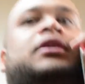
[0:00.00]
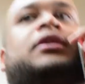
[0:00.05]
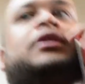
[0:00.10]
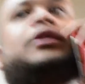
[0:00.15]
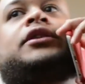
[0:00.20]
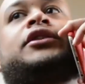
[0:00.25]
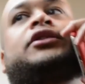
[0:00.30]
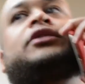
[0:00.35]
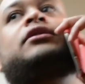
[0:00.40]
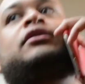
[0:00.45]
I
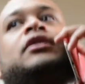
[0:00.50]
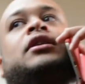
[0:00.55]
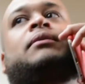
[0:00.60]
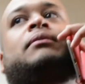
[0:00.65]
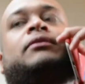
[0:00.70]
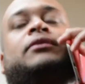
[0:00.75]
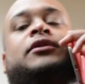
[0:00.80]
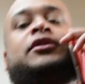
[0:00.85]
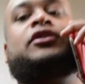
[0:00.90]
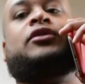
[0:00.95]
got you.
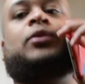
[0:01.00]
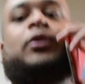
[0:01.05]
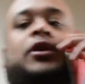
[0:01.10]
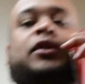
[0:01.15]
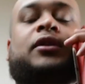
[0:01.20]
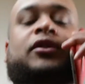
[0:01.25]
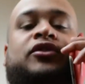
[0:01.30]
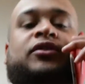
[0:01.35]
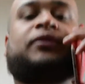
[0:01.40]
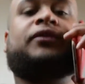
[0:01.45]
I'm just
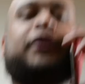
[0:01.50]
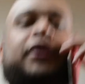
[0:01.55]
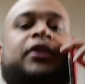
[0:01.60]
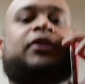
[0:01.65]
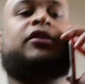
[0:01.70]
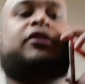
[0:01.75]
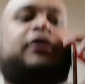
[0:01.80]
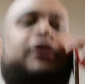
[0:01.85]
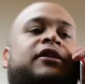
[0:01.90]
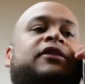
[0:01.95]
working on some video
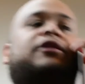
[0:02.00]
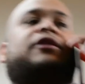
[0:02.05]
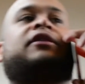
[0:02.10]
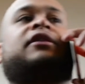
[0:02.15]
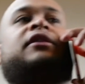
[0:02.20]
stuff.